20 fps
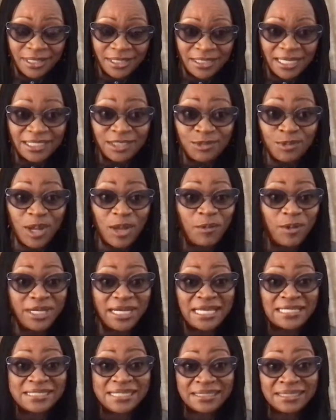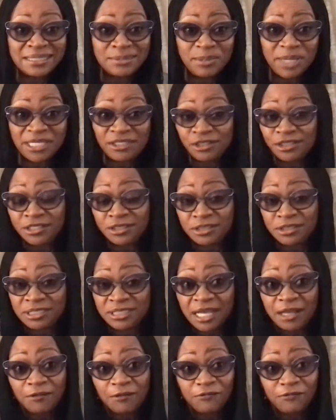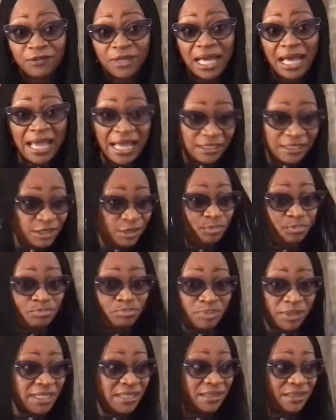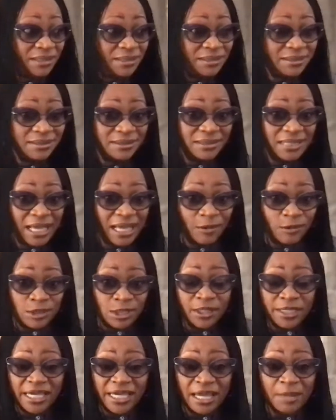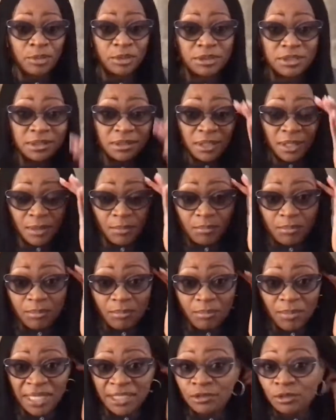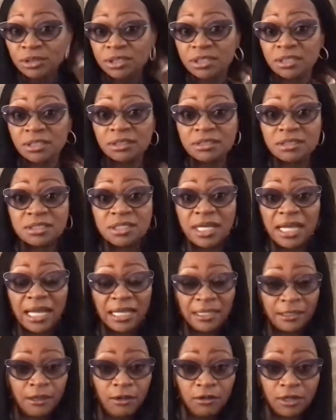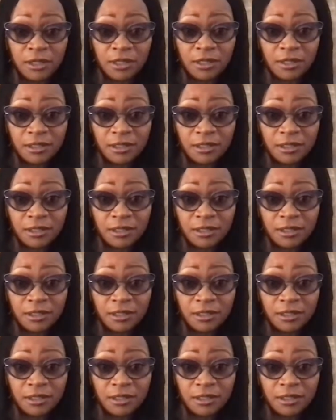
That's why when I started my journey to self, I was lucky I brought my daughters along.